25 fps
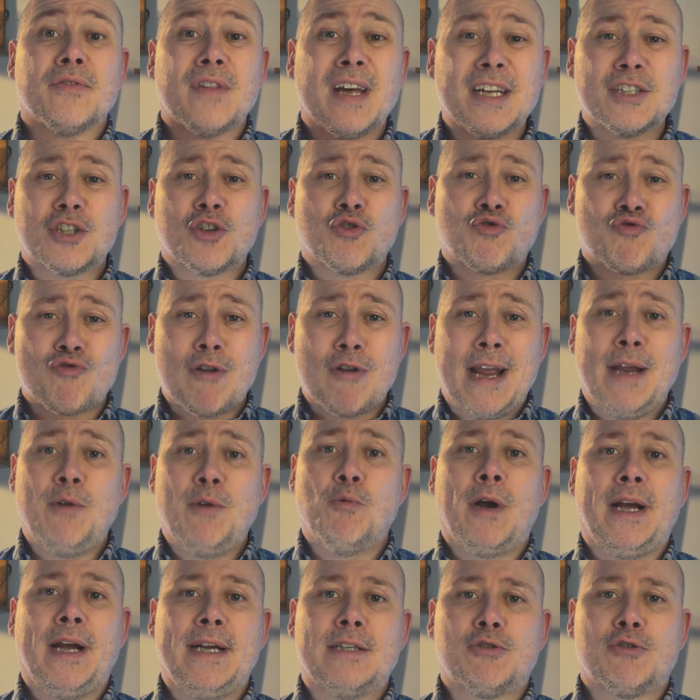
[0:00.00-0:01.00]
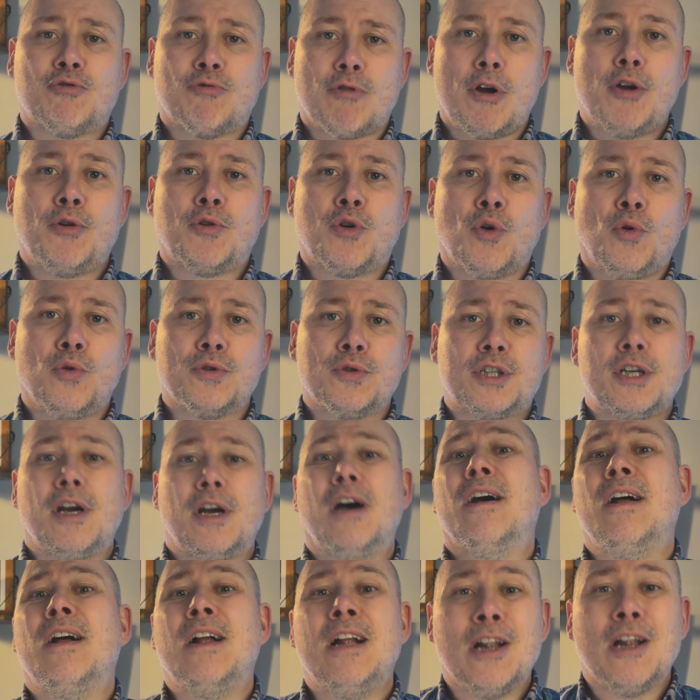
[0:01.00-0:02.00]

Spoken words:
That's a great way to grow culture.